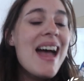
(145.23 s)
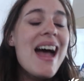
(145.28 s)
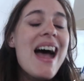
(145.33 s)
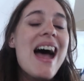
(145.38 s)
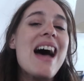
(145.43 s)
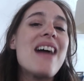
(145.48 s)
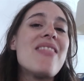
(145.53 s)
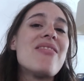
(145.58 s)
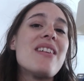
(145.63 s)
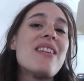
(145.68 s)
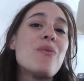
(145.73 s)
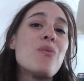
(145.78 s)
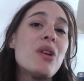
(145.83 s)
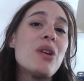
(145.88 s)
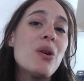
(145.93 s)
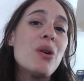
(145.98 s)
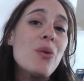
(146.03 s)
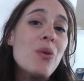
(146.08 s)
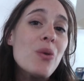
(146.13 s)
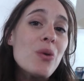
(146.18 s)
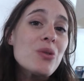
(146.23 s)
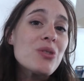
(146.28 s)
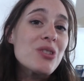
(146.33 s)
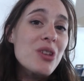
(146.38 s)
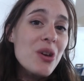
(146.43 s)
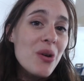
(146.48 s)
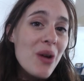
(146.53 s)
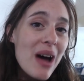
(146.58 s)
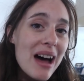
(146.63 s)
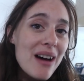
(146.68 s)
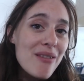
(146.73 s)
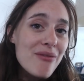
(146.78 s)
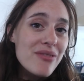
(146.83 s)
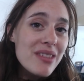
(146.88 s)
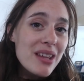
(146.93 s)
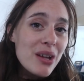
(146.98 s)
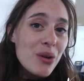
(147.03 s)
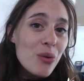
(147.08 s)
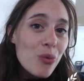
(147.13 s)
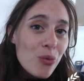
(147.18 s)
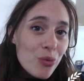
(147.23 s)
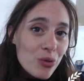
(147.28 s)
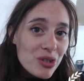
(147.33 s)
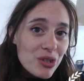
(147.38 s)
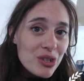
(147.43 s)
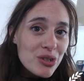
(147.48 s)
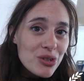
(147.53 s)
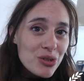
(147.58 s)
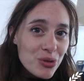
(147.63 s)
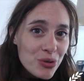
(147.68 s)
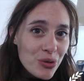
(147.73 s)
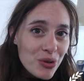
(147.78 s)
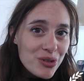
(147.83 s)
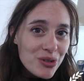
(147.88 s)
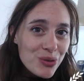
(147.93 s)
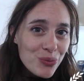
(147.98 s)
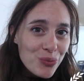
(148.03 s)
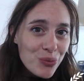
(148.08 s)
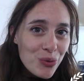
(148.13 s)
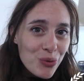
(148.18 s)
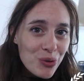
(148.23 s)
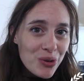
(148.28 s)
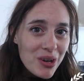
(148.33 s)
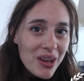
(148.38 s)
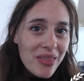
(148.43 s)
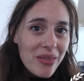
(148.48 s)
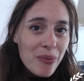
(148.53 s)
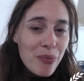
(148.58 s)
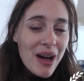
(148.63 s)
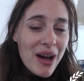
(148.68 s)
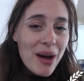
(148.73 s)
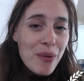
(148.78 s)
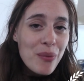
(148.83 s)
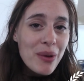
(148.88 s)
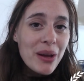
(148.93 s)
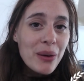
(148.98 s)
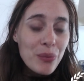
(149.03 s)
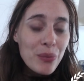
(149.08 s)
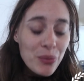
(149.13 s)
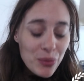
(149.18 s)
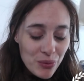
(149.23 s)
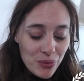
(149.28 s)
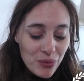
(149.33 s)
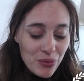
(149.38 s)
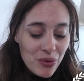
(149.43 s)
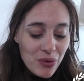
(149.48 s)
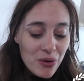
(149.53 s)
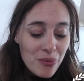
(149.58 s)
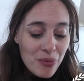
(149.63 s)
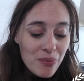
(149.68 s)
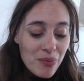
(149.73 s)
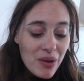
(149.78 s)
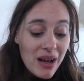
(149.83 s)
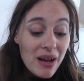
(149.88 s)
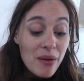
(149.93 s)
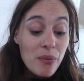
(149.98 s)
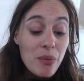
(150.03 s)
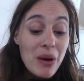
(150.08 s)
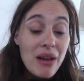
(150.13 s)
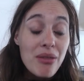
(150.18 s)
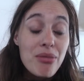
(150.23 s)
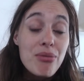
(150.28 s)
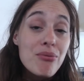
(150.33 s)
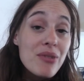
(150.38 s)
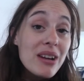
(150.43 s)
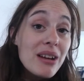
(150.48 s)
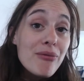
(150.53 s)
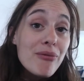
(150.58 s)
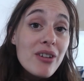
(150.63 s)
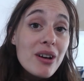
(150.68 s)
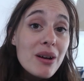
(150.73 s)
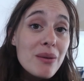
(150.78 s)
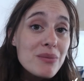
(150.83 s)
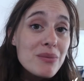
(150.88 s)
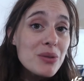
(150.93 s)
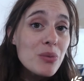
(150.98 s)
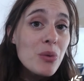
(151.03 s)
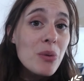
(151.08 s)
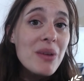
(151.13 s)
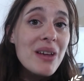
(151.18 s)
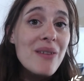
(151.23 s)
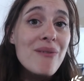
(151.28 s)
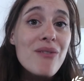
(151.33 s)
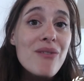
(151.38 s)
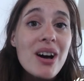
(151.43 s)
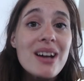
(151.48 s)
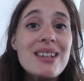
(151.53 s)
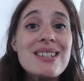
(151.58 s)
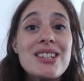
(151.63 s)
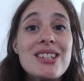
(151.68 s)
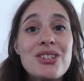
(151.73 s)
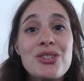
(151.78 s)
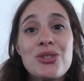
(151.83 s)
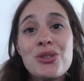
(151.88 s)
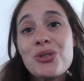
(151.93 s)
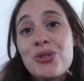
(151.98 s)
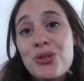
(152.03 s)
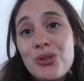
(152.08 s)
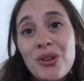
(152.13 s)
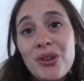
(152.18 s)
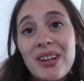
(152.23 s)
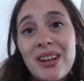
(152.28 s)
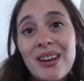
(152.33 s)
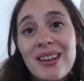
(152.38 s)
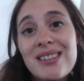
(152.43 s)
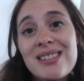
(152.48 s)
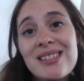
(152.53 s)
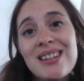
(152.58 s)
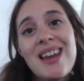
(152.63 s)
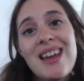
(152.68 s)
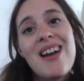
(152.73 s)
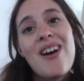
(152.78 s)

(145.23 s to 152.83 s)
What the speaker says: And then we also have the Audience Choice Award, where where 3 films will be invited to join us